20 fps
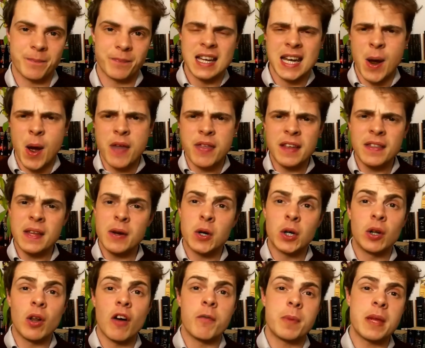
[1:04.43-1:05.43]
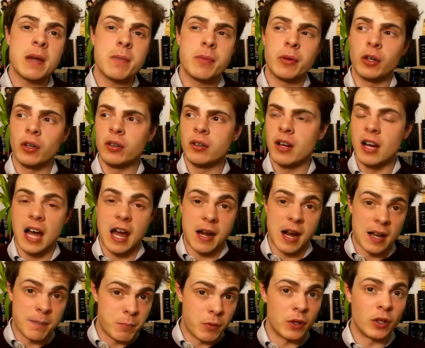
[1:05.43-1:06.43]
Now I think there are a lot of people, and
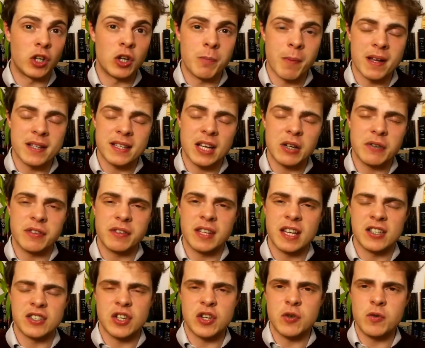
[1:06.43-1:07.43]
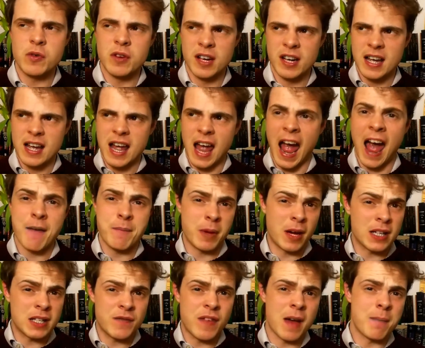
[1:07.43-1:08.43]
I include myself in this, who have,
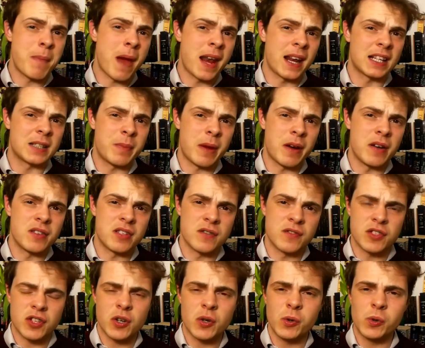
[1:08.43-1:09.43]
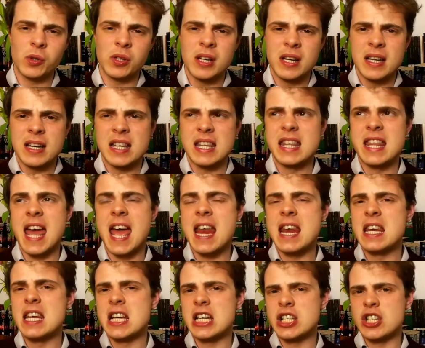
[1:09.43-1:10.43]
because of that bad experience in school,
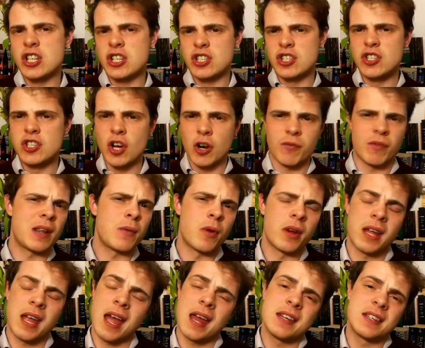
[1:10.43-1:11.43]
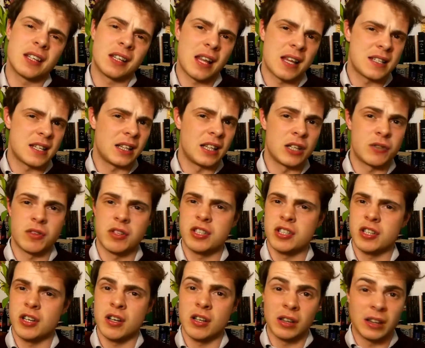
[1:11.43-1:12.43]
then just don't really want to get into classic
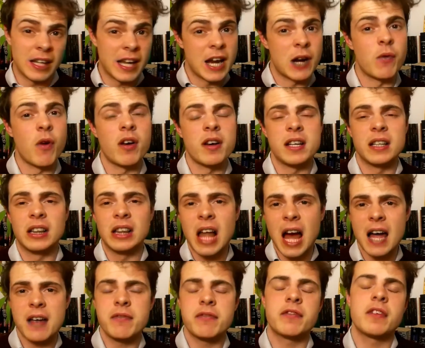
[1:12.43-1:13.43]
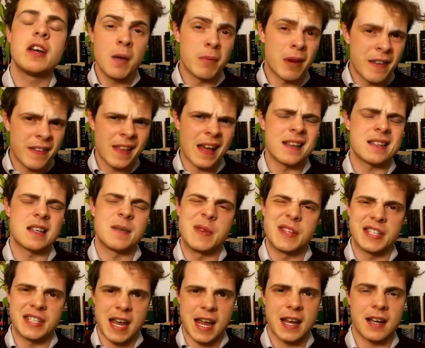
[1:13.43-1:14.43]
literature later on in life, but I think that's a
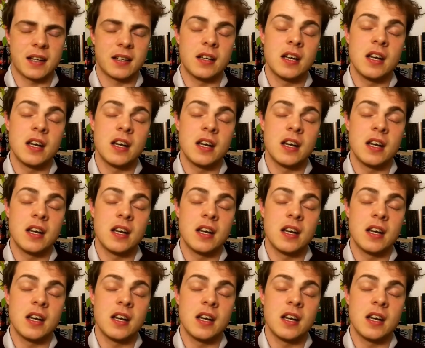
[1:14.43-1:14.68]
mistake.